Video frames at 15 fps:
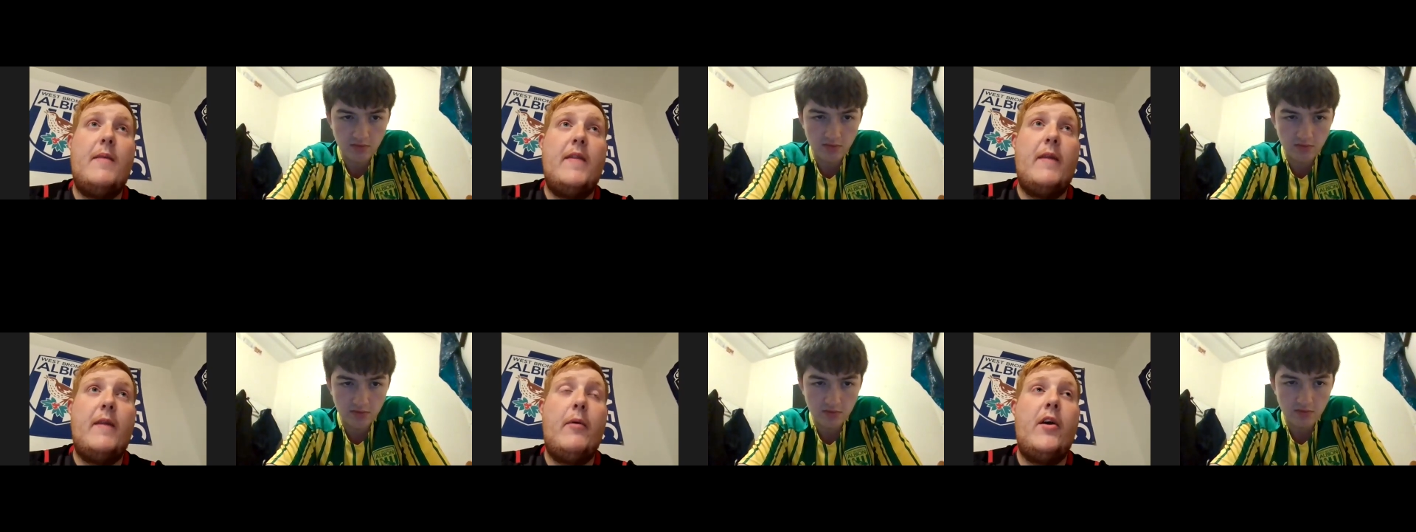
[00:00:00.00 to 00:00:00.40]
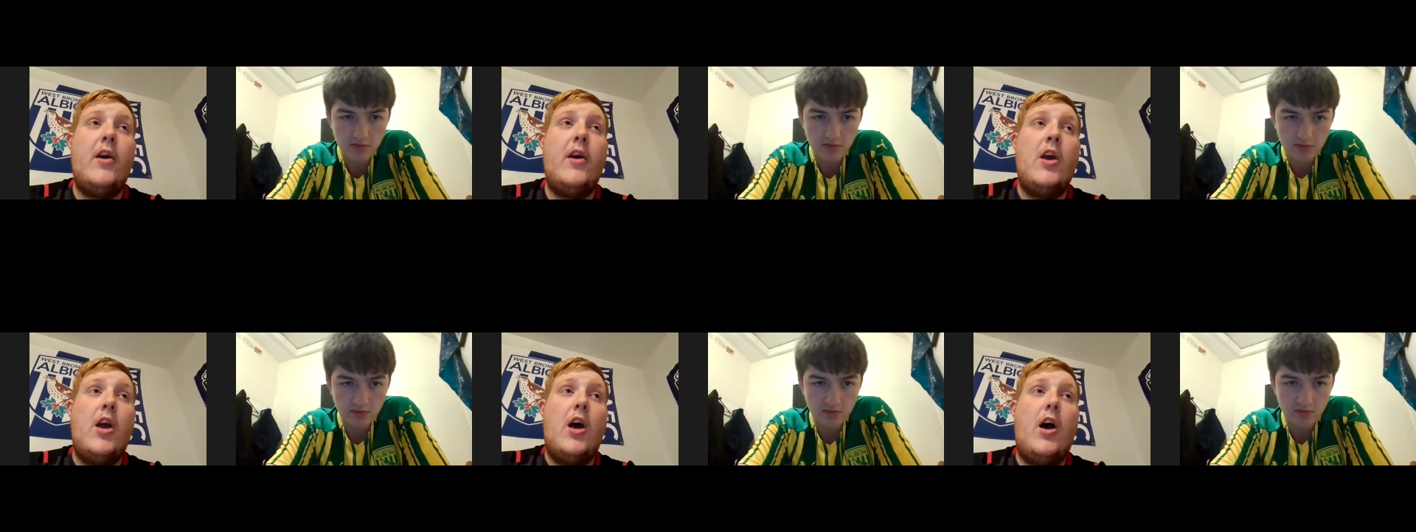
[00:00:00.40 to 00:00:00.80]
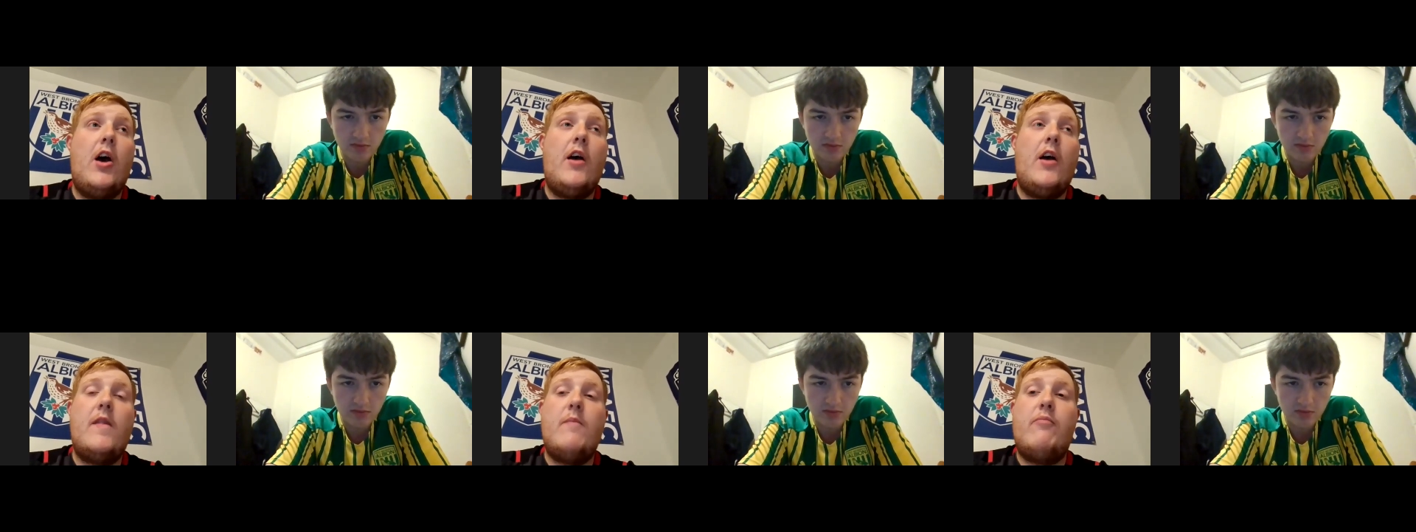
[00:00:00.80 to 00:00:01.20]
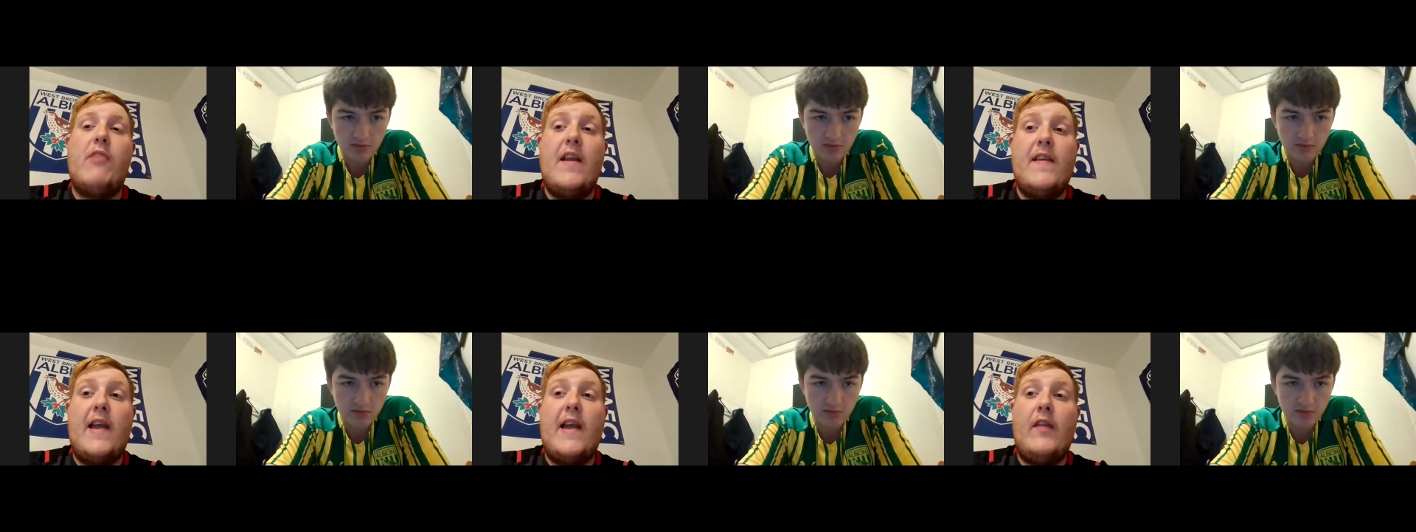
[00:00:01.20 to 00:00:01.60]
Speaker 1: I mean, they were hard to
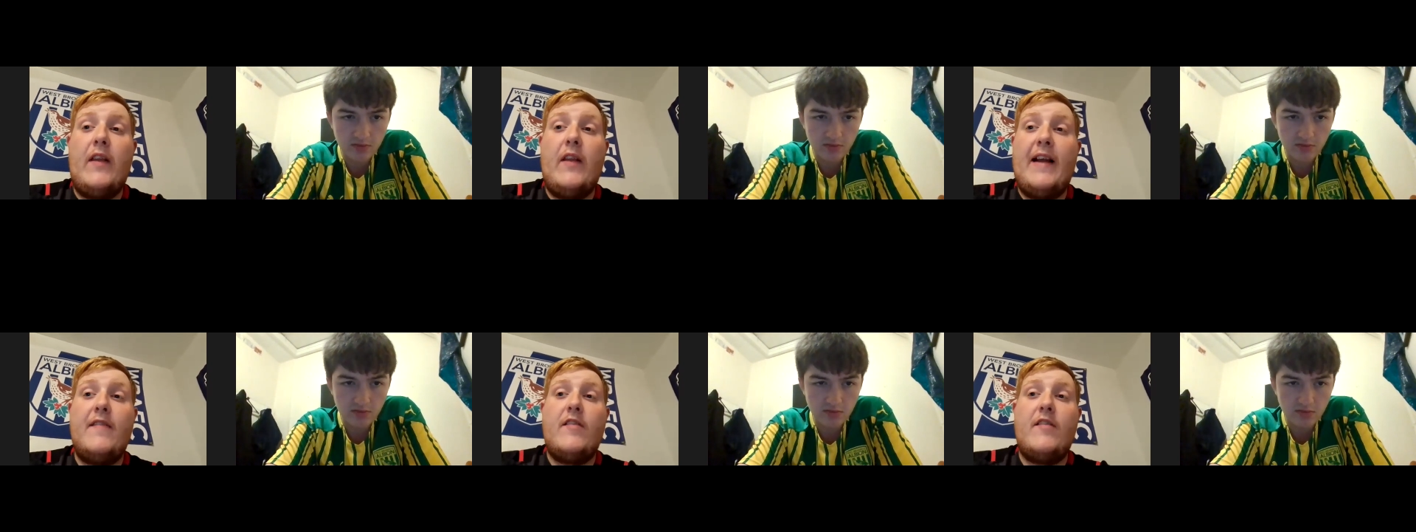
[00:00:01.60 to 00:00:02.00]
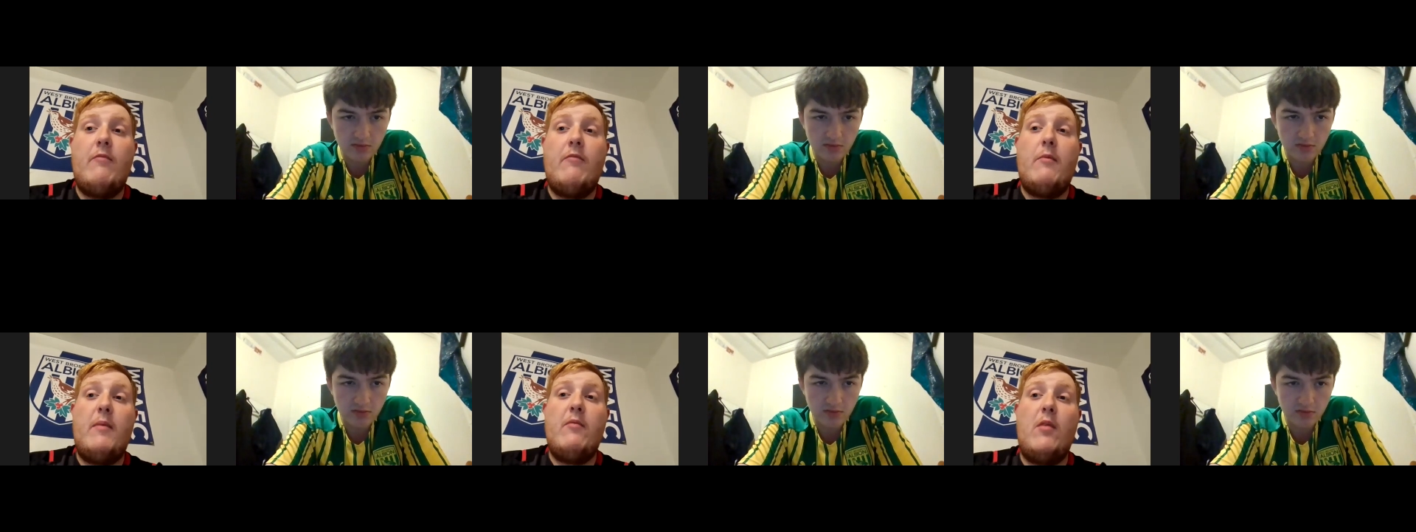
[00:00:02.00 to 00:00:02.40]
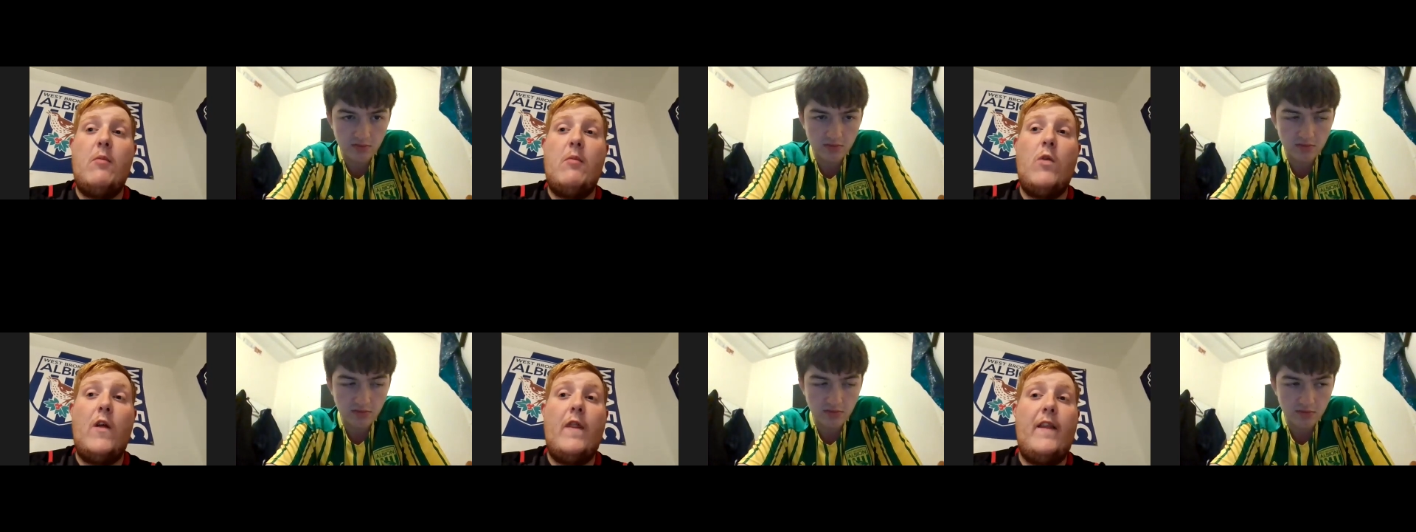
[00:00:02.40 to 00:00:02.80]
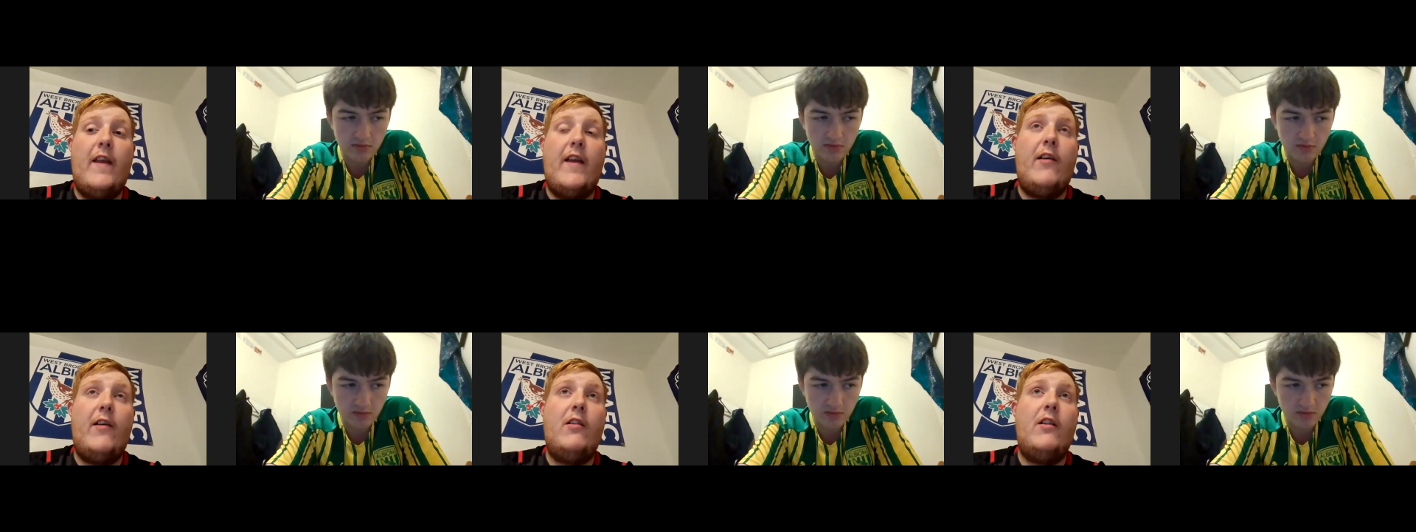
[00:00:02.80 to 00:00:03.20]
break down the last time when we won one
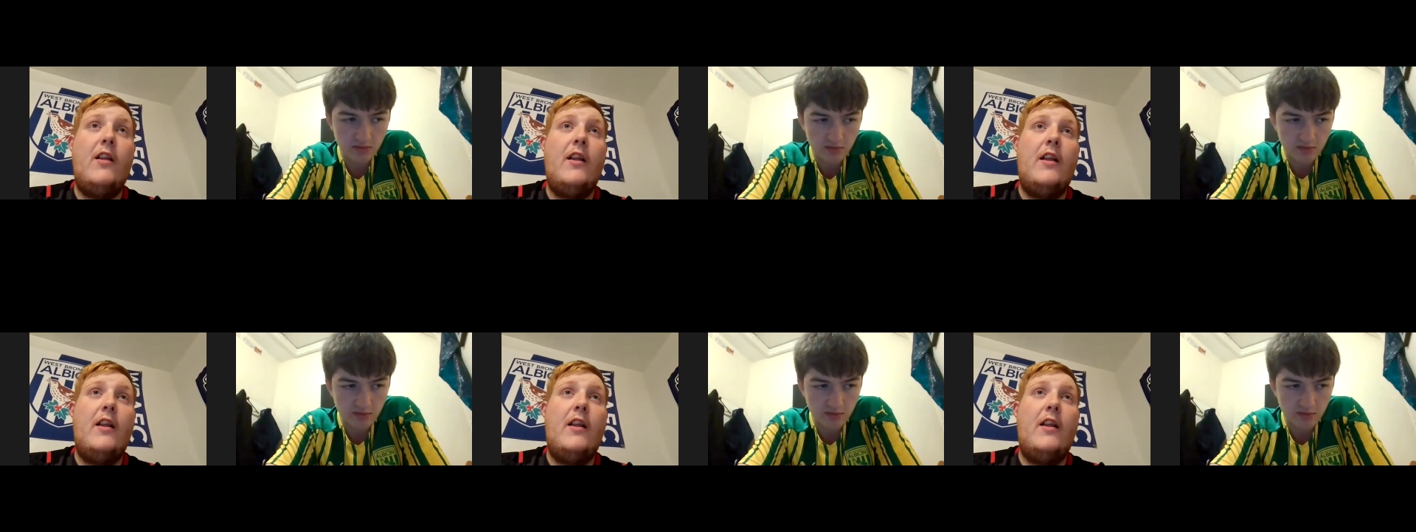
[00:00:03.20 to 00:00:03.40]
0